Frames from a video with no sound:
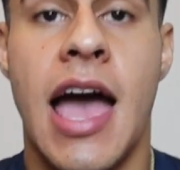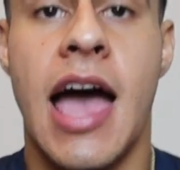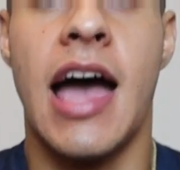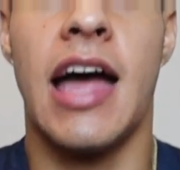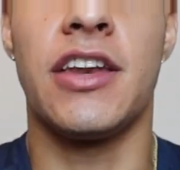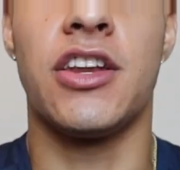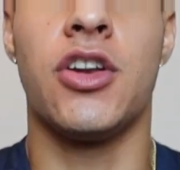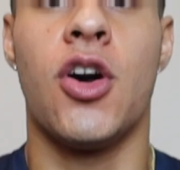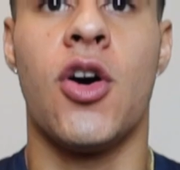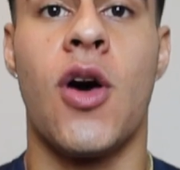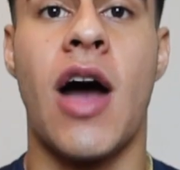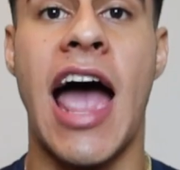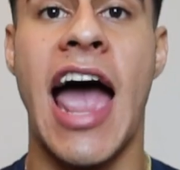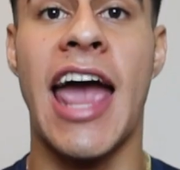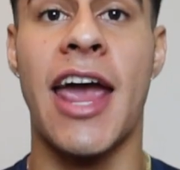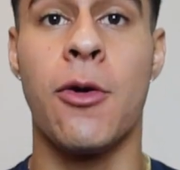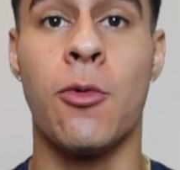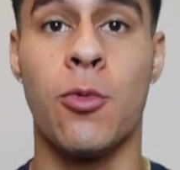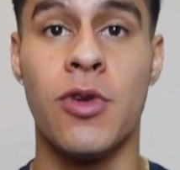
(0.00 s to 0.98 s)
And you know,
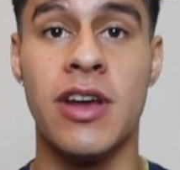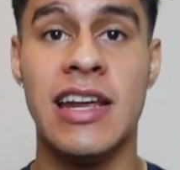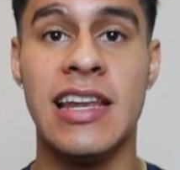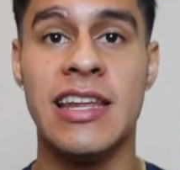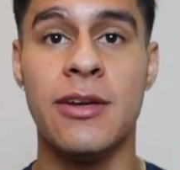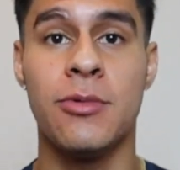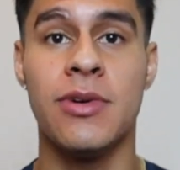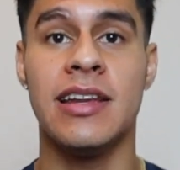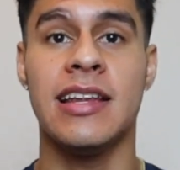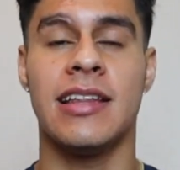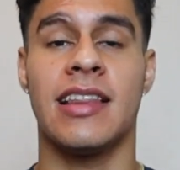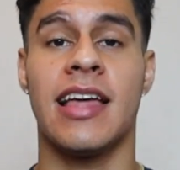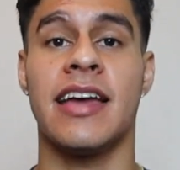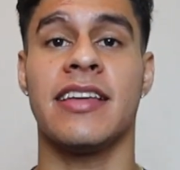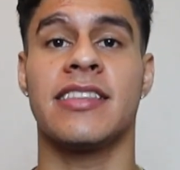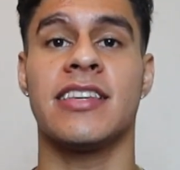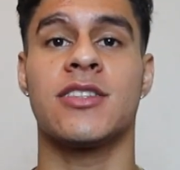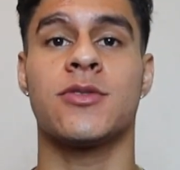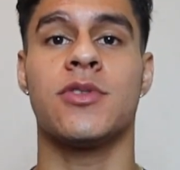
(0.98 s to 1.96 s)
I really, really
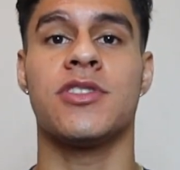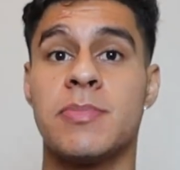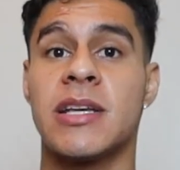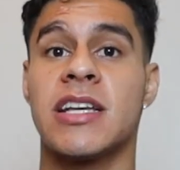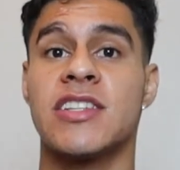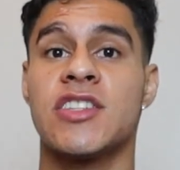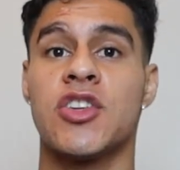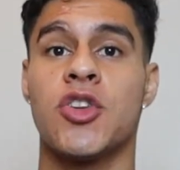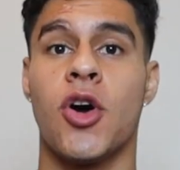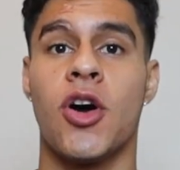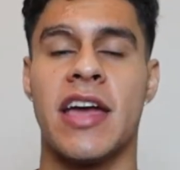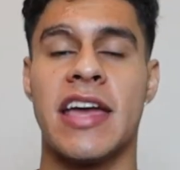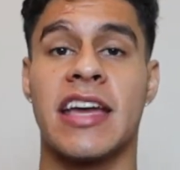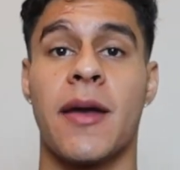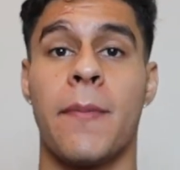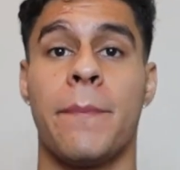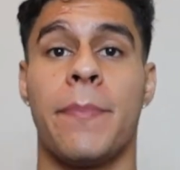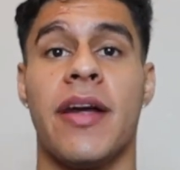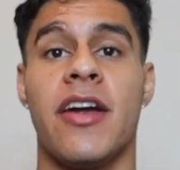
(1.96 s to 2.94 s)
like this one. It's because, you know,
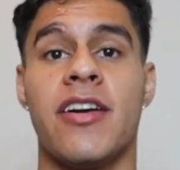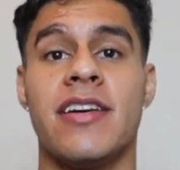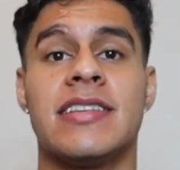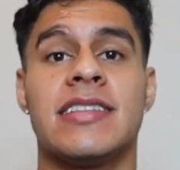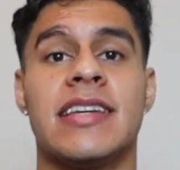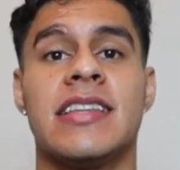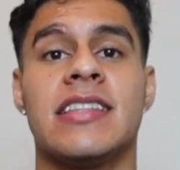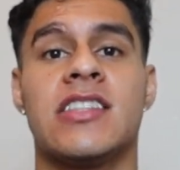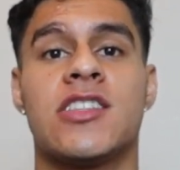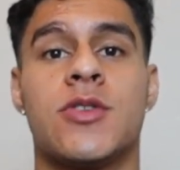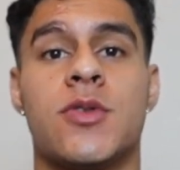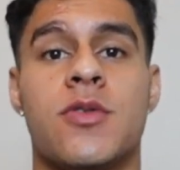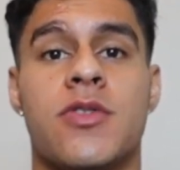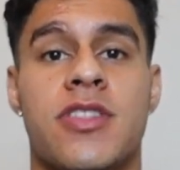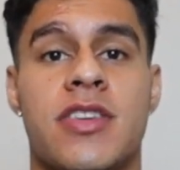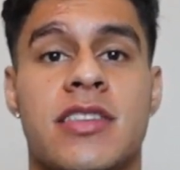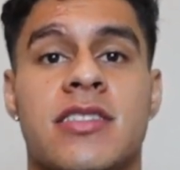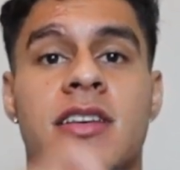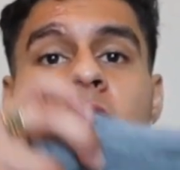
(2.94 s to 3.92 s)
in comparison to
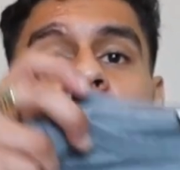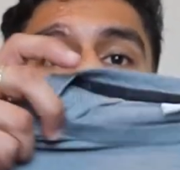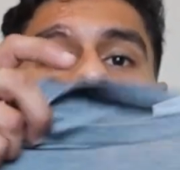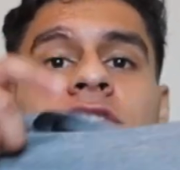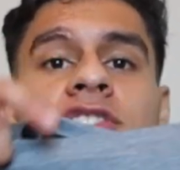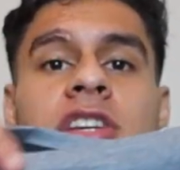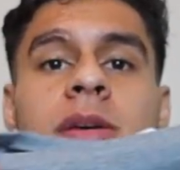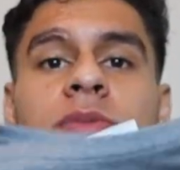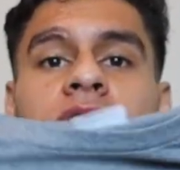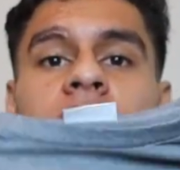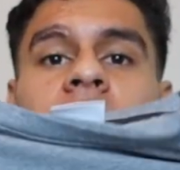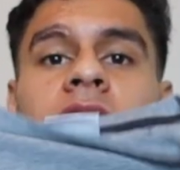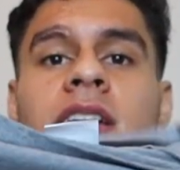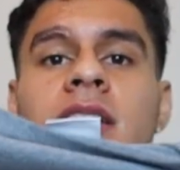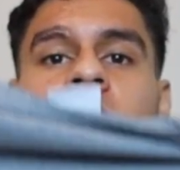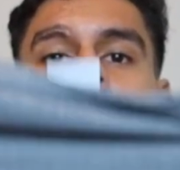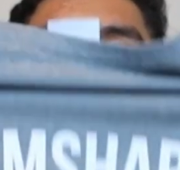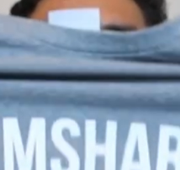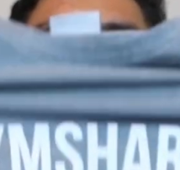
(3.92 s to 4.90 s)
this other
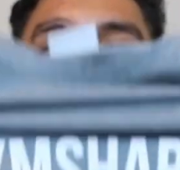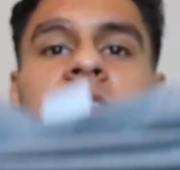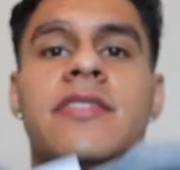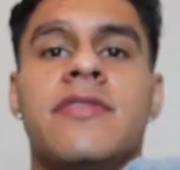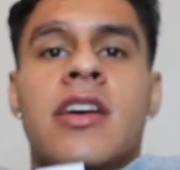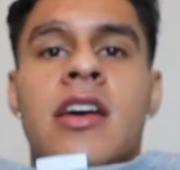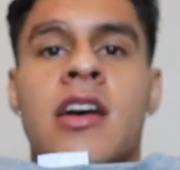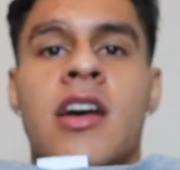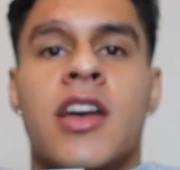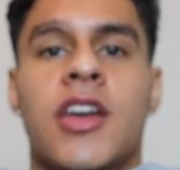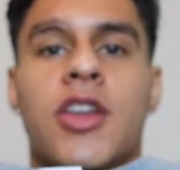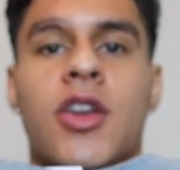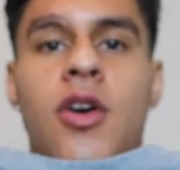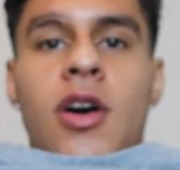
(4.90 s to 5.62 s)
Gymshark long sleeve, you